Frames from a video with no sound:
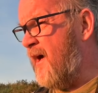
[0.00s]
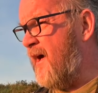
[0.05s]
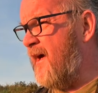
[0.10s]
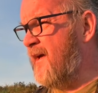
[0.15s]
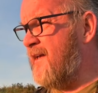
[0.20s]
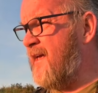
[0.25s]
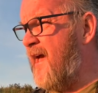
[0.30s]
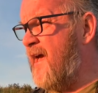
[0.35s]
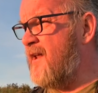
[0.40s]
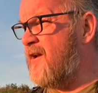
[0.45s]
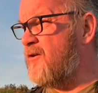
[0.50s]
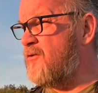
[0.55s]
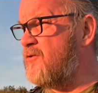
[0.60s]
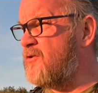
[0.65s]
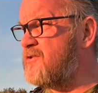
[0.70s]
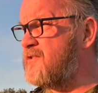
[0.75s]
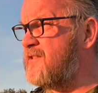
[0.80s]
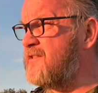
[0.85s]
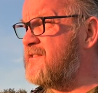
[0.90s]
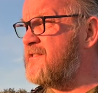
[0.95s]
again
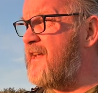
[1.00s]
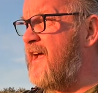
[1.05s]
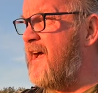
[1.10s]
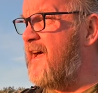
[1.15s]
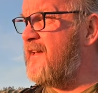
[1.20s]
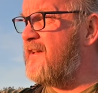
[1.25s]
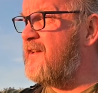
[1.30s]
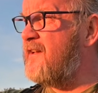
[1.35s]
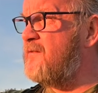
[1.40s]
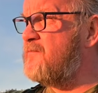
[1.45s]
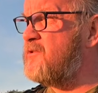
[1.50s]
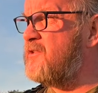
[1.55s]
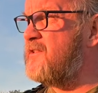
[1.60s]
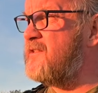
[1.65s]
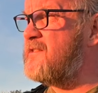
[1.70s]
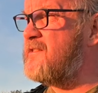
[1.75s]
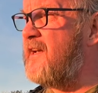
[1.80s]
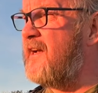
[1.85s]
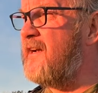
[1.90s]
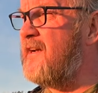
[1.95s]
across the sand up to
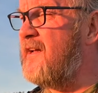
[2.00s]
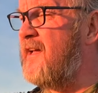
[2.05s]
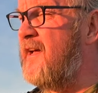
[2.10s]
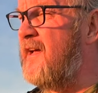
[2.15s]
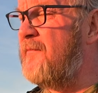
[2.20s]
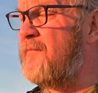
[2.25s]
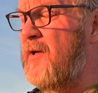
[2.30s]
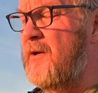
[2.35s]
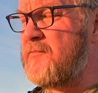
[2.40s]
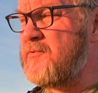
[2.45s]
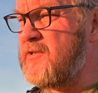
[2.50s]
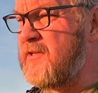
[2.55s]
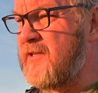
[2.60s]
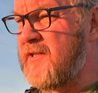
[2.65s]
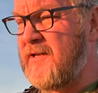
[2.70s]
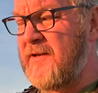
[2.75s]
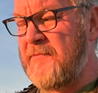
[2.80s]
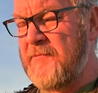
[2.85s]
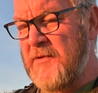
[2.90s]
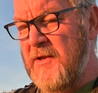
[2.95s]
the sand, up to
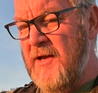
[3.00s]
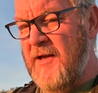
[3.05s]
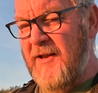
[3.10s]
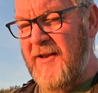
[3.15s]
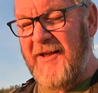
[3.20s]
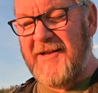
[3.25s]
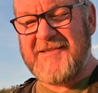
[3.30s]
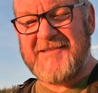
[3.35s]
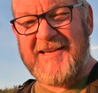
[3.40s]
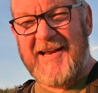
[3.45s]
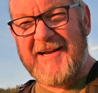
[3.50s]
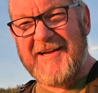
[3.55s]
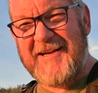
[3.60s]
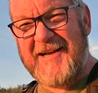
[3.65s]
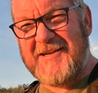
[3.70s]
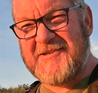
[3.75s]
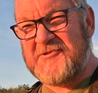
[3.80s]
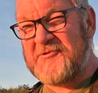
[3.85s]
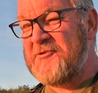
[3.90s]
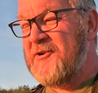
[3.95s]
the
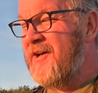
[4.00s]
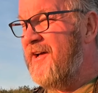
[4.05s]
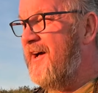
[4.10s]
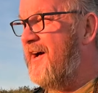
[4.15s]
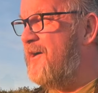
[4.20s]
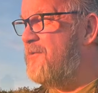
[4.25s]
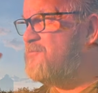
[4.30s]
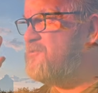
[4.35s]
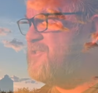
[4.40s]
sandcastle, up